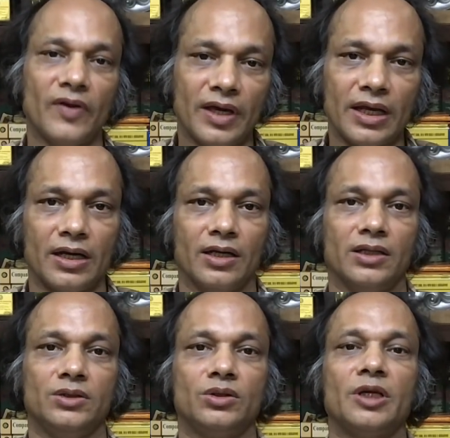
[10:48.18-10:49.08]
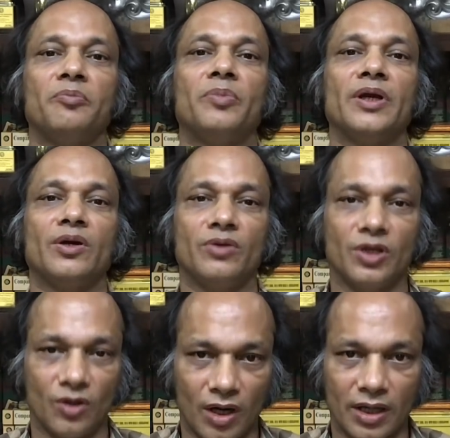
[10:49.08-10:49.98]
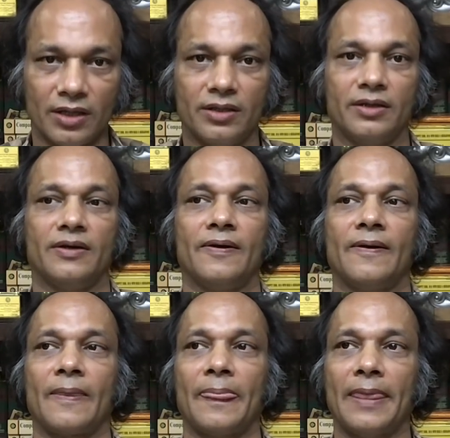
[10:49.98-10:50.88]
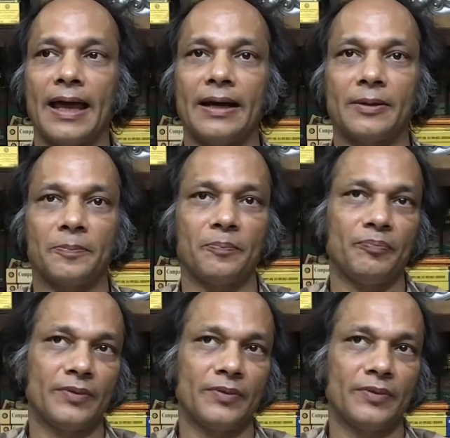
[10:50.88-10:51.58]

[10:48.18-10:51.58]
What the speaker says: wherein you can pray to the court that